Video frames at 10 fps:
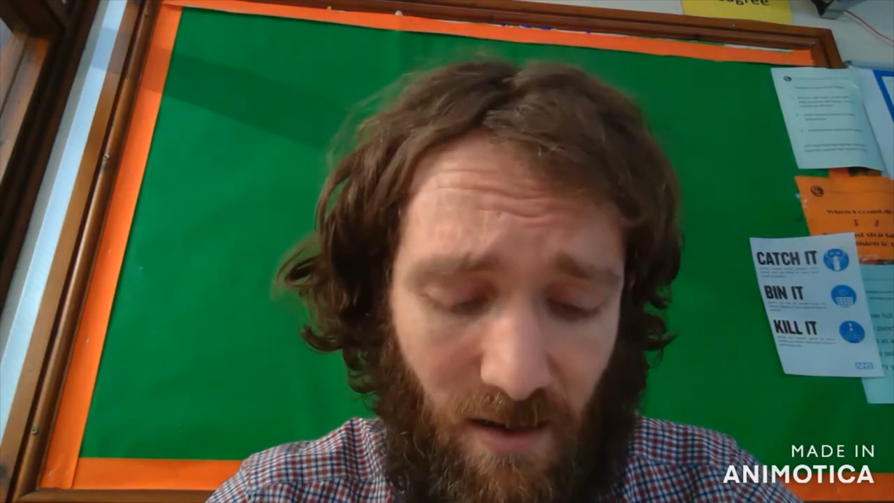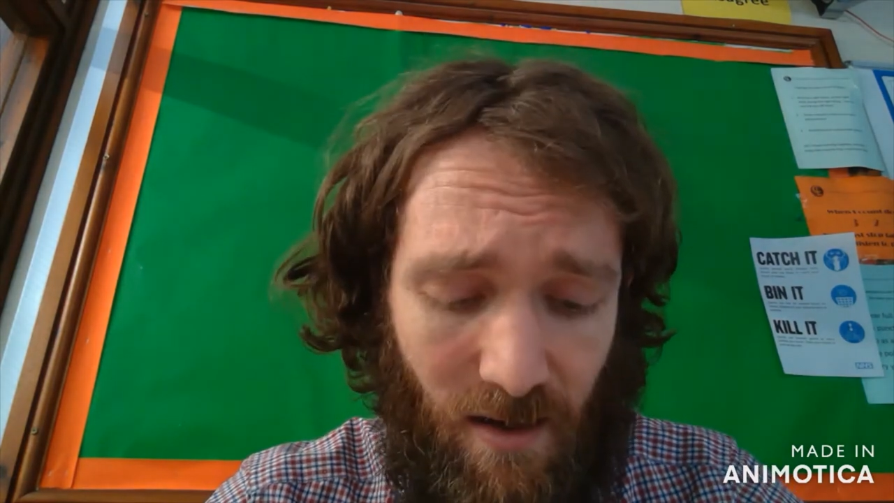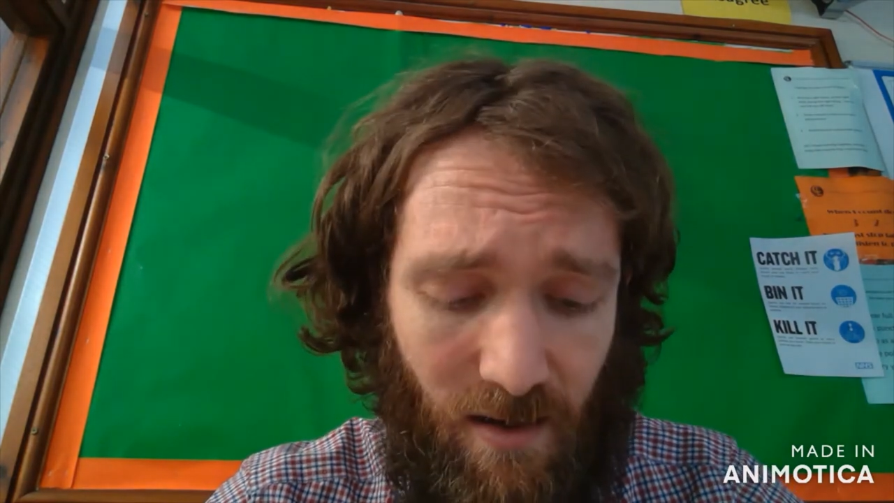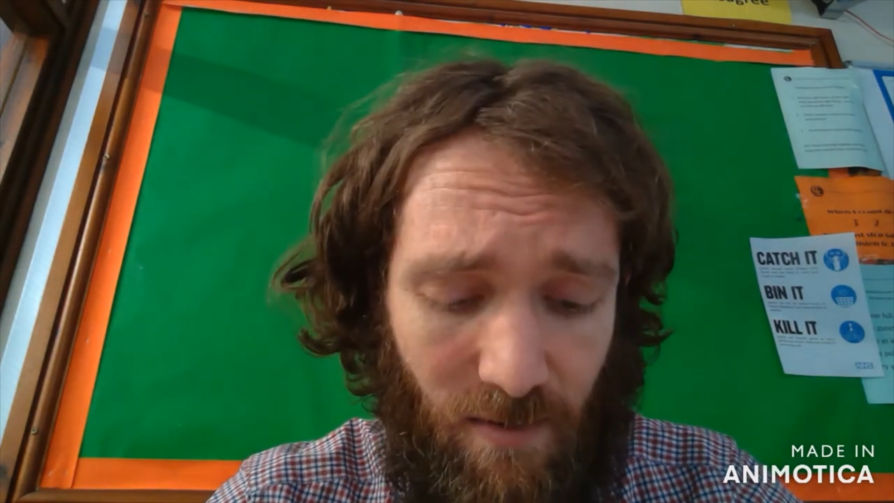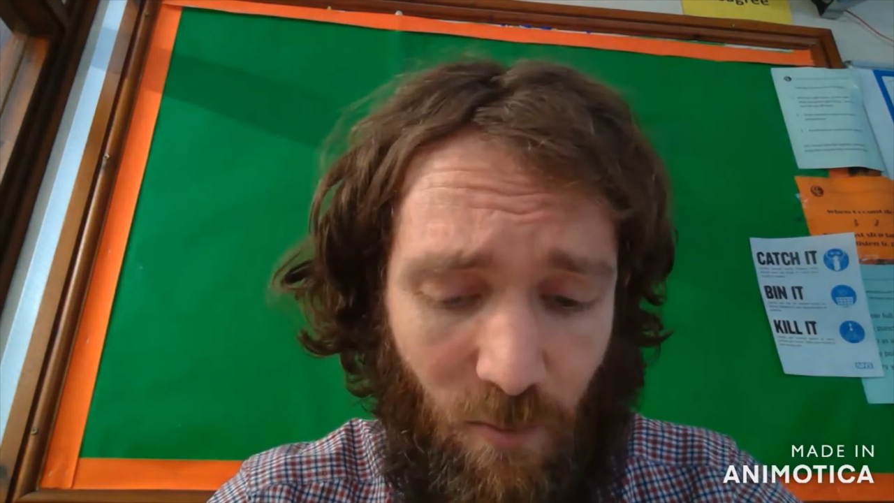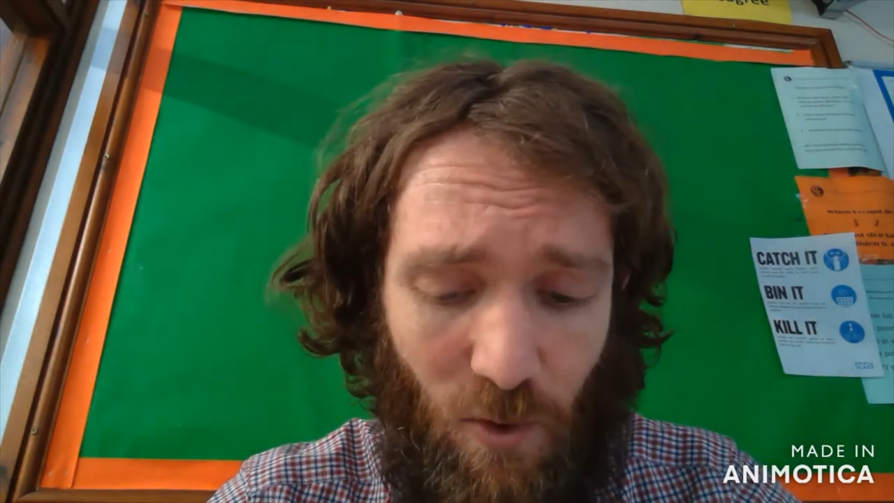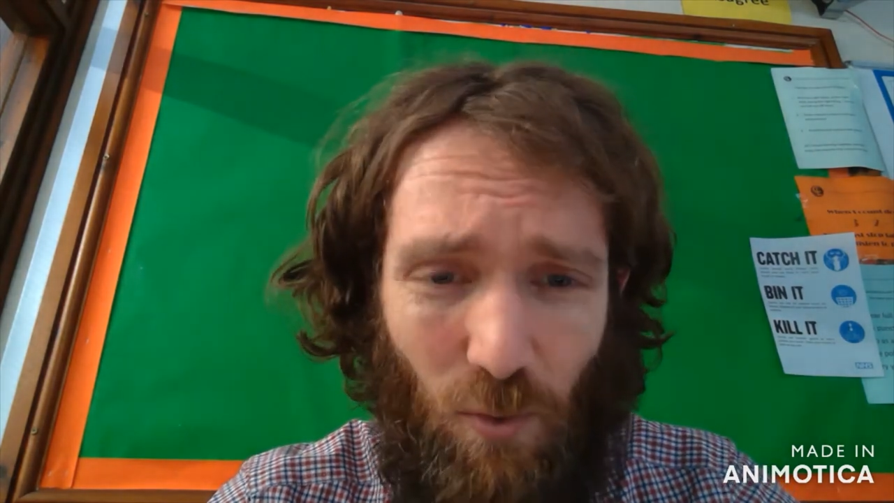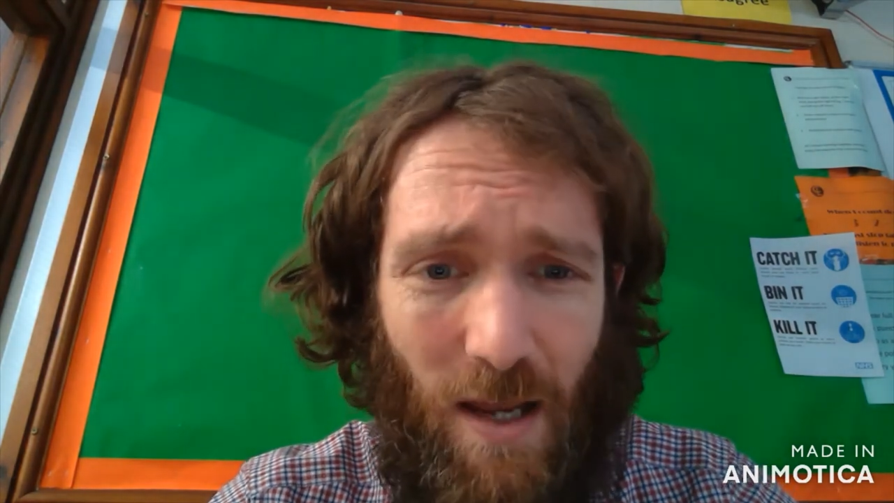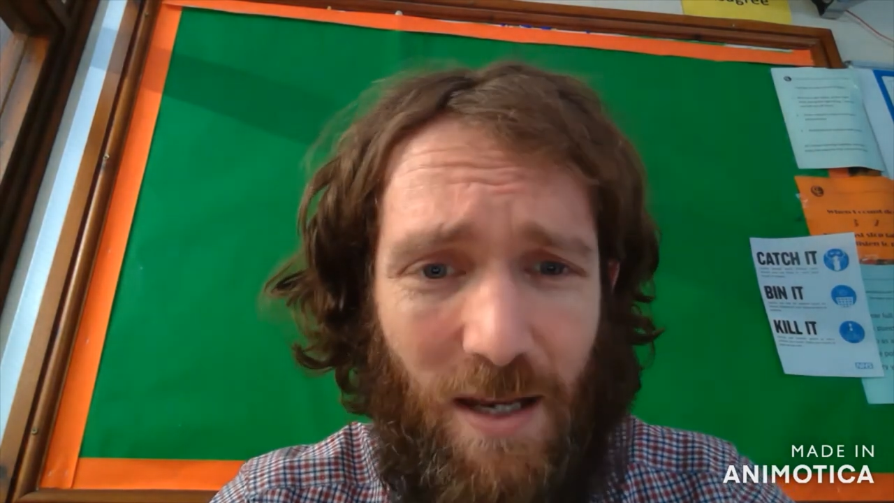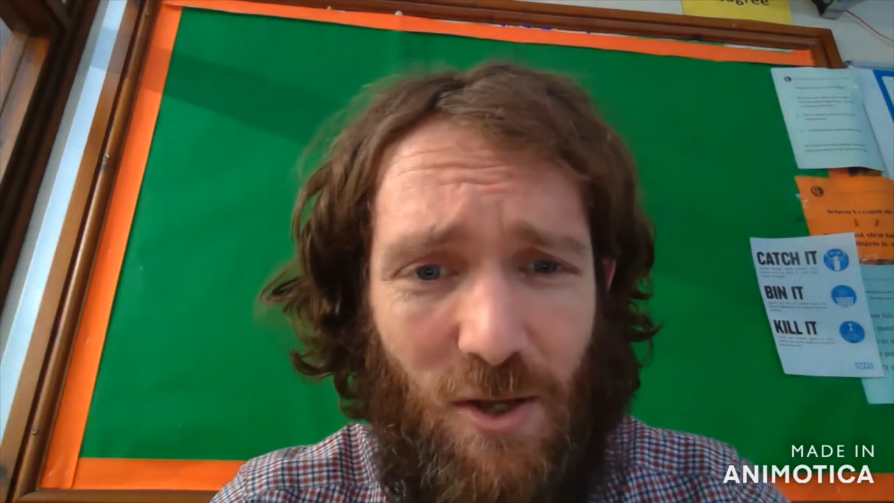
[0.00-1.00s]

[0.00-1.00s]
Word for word: Um, we'll create